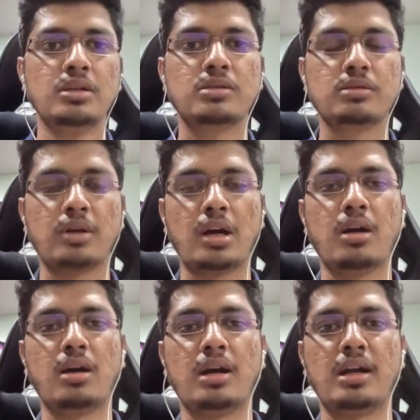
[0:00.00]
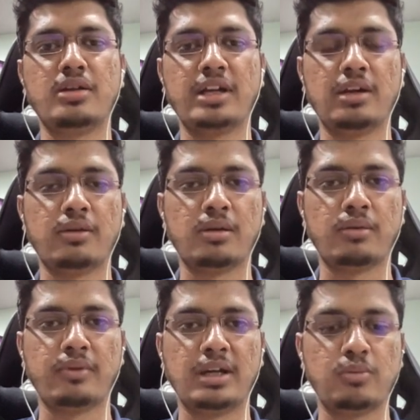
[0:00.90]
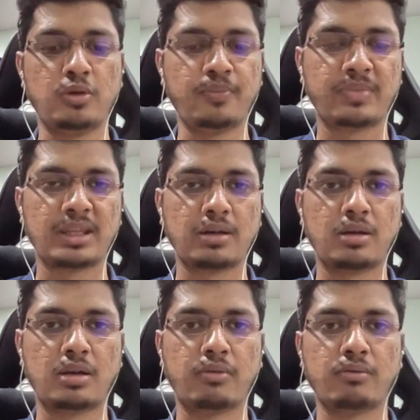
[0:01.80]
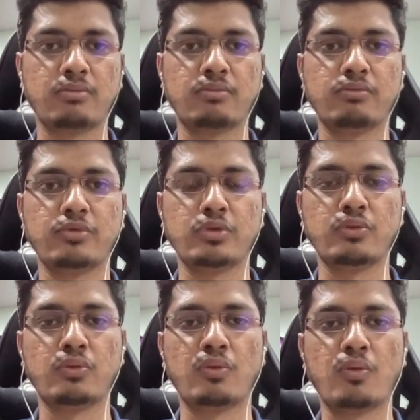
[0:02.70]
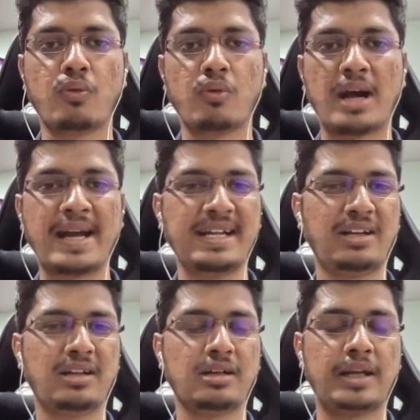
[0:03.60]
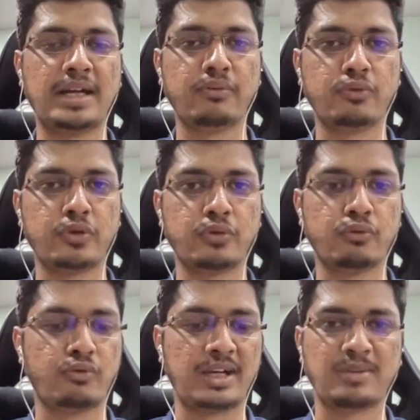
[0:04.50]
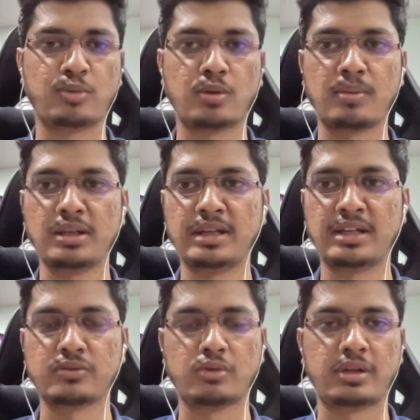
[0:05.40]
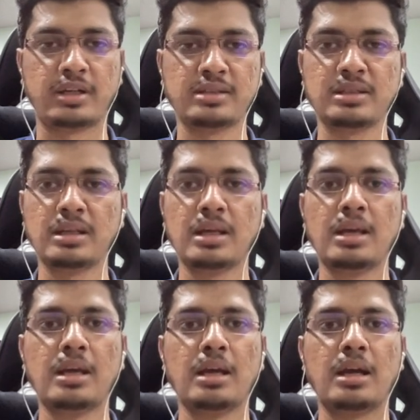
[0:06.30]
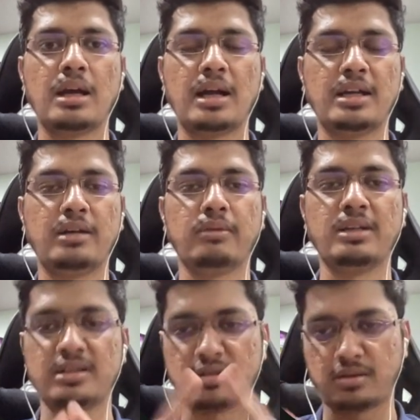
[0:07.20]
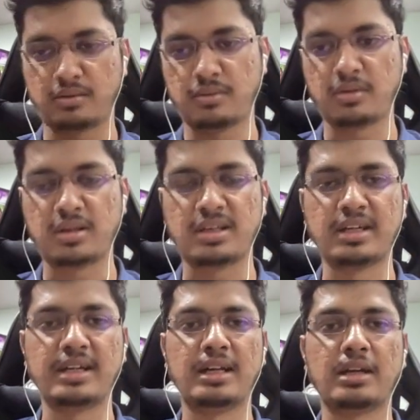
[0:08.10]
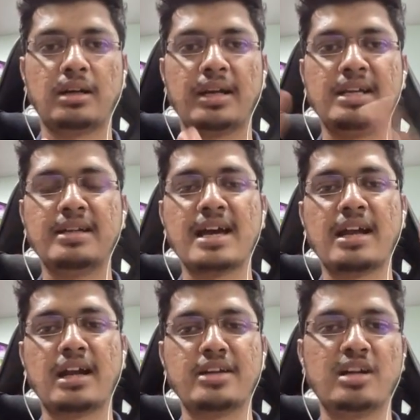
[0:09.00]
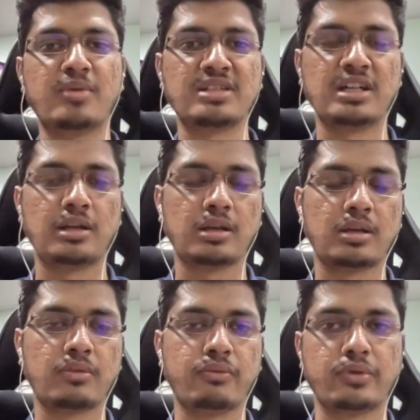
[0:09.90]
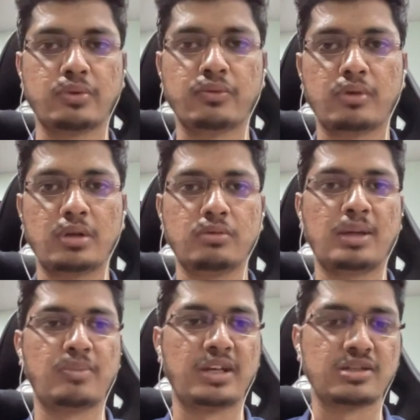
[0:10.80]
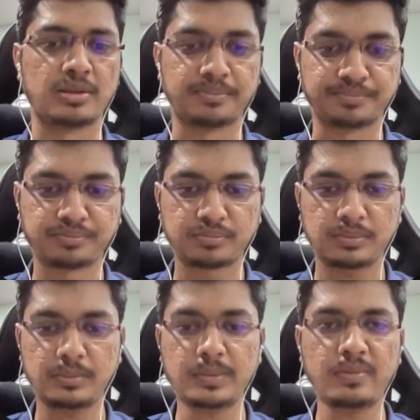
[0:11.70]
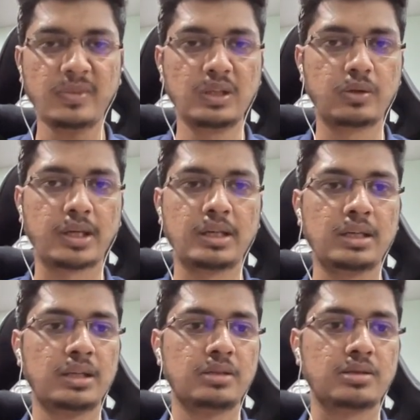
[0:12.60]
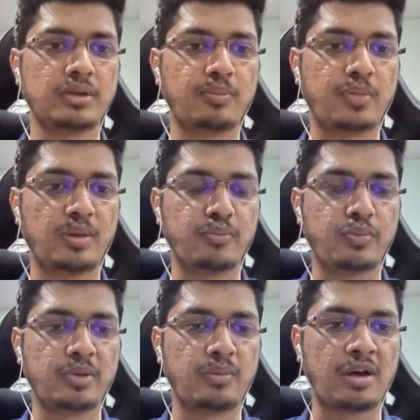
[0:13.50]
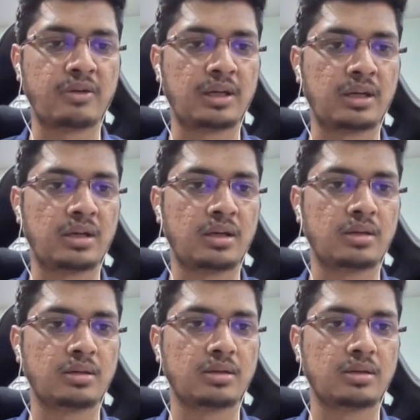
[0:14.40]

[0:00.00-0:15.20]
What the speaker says: So 100 VW or view height and view width, probably that is what it is, and it will just create a entire 100% view for your application. Okay, so our